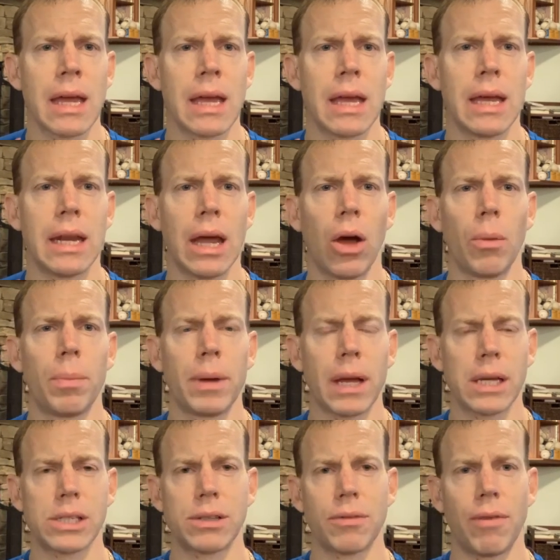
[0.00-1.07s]
in helping
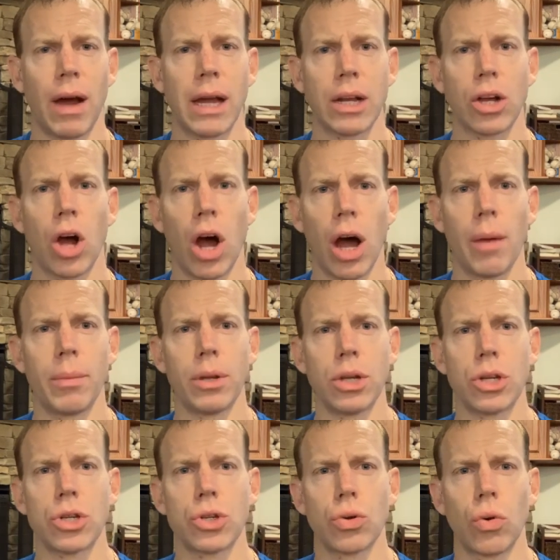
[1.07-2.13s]
us to find calm in the
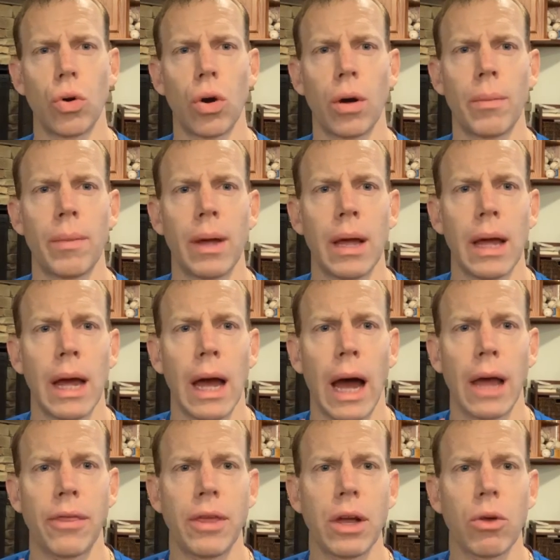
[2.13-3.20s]
storm,
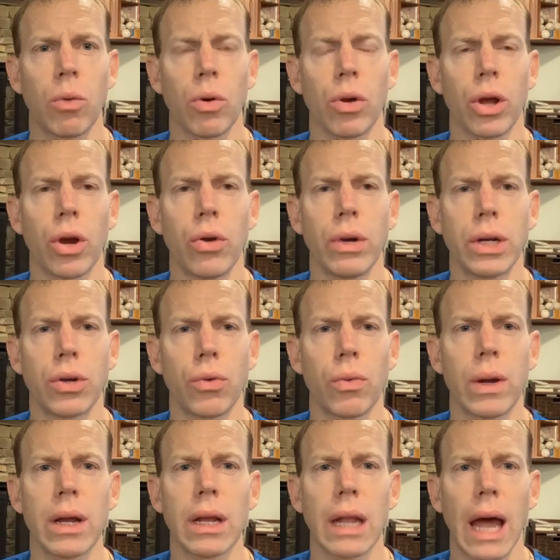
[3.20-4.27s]
I think we're going to
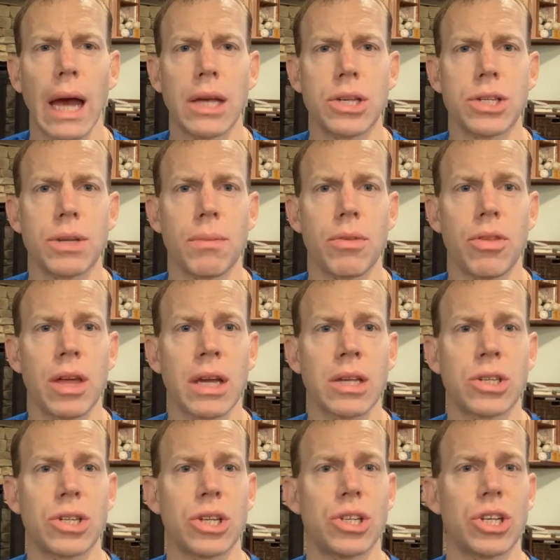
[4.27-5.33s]
realize some
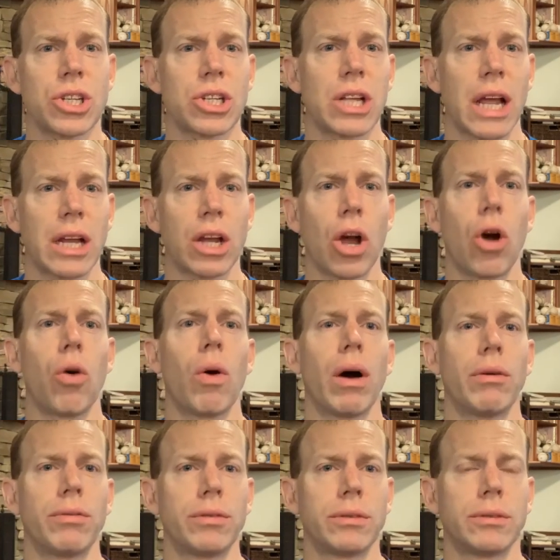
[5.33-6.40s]
things to just let go
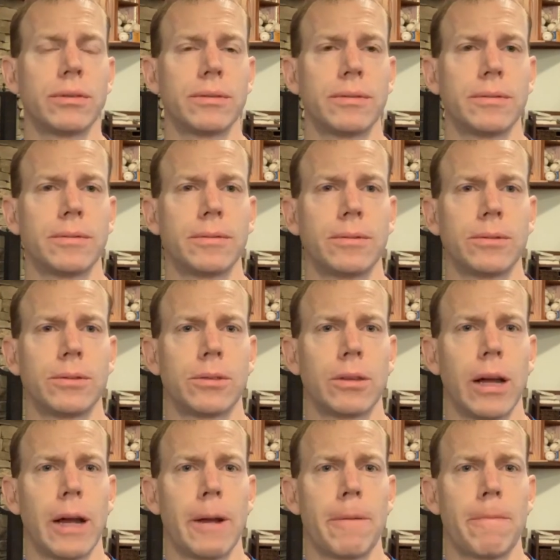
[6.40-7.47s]
of, right?